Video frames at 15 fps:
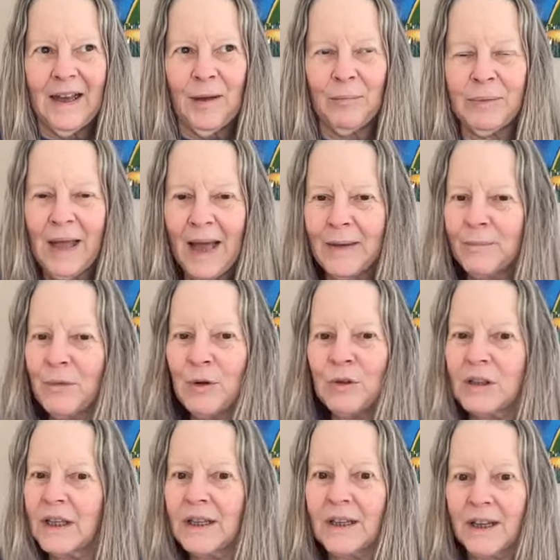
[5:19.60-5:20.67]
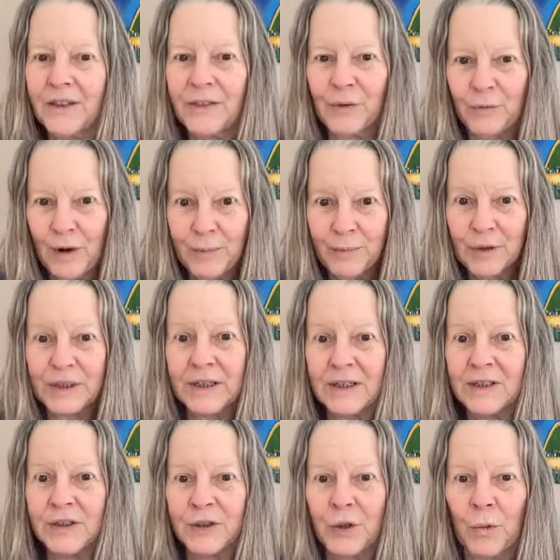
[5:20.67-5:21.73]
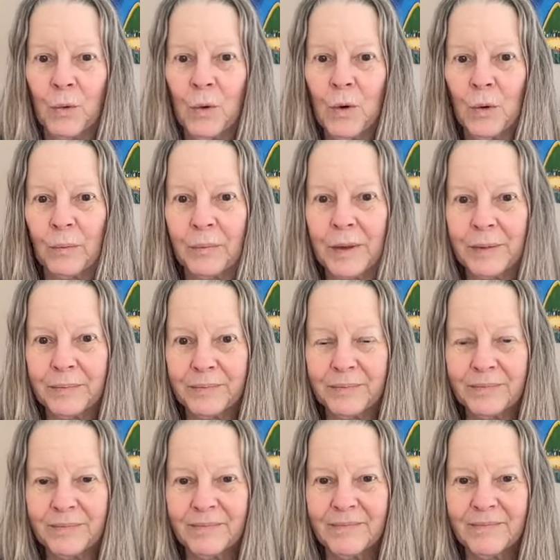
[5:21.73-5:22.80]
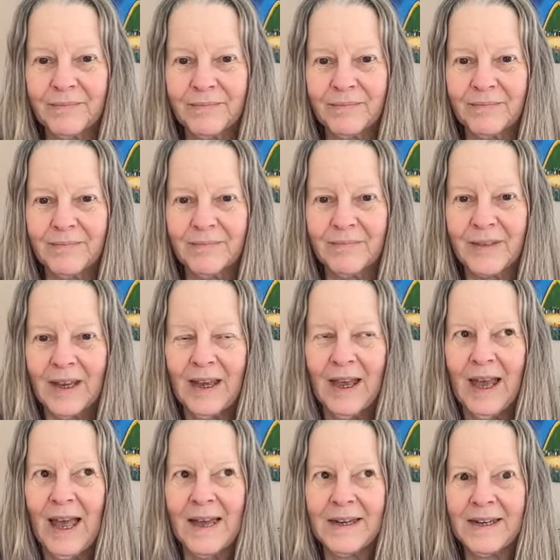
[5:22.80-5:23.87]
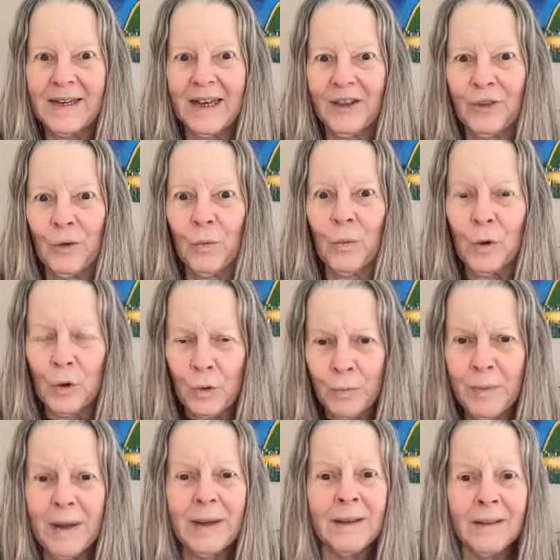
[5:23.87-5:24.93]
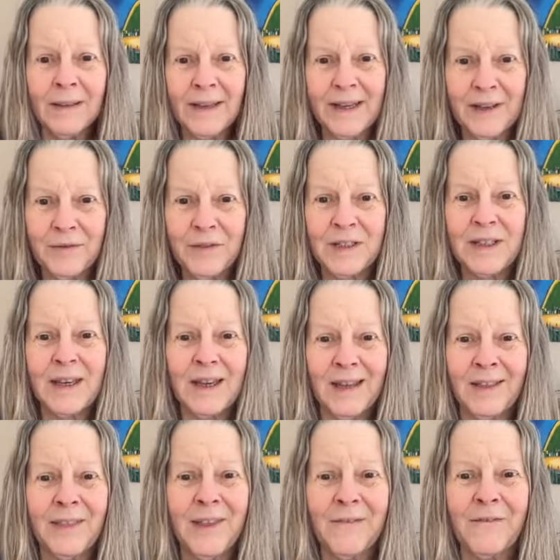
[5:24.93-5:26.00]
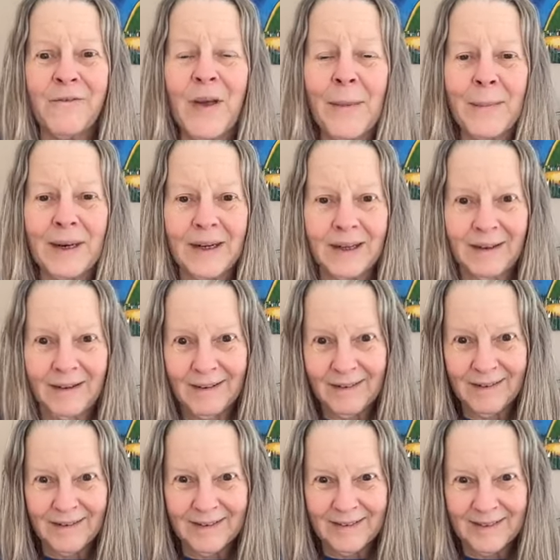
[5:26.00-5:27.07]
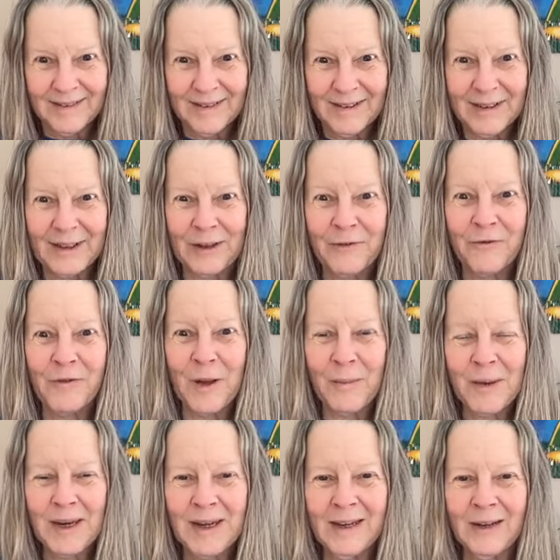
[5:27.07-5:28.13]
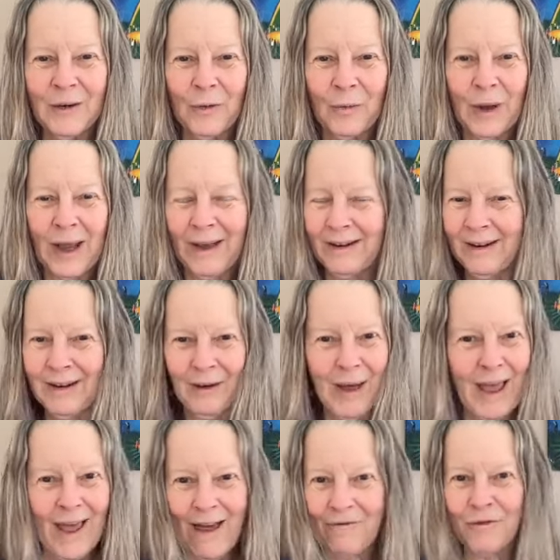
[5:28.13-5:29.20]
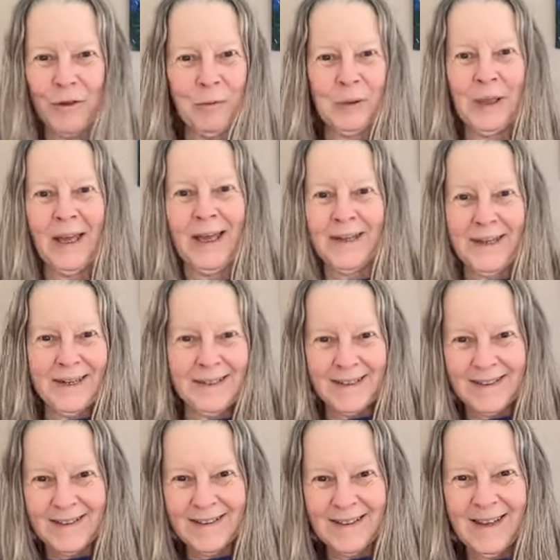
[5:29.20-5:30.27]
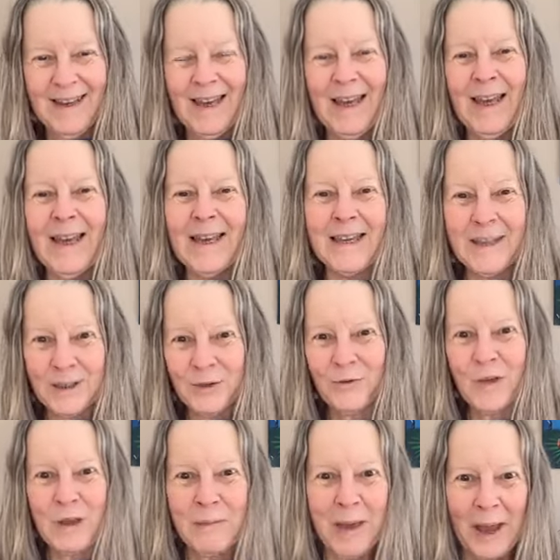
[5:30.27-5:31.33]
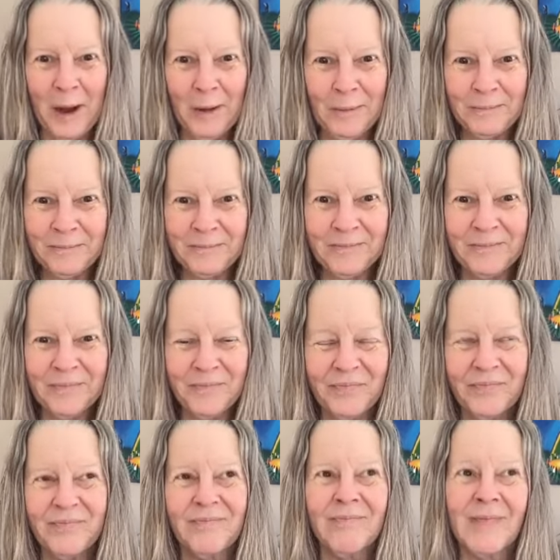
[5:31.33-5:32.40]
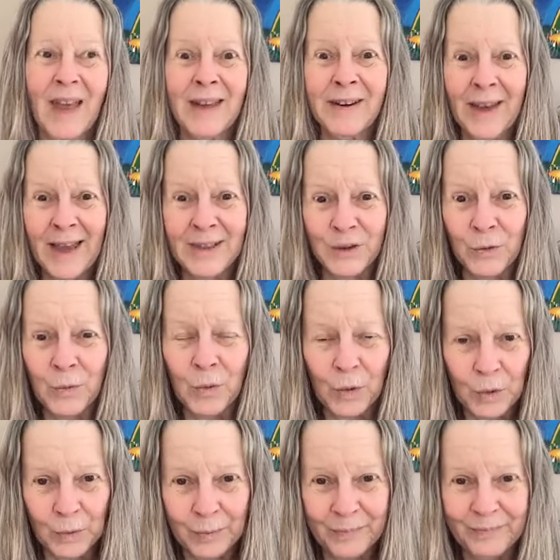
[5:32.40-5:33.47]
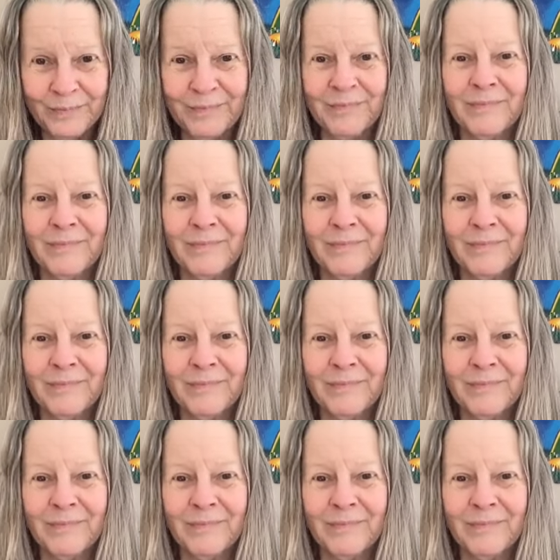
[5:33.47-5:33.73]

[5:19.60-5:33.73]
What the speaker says: Black Moon Lilith represents the womb, and the womb lives in the feminine. The feminine, half the planet is female and has a womb.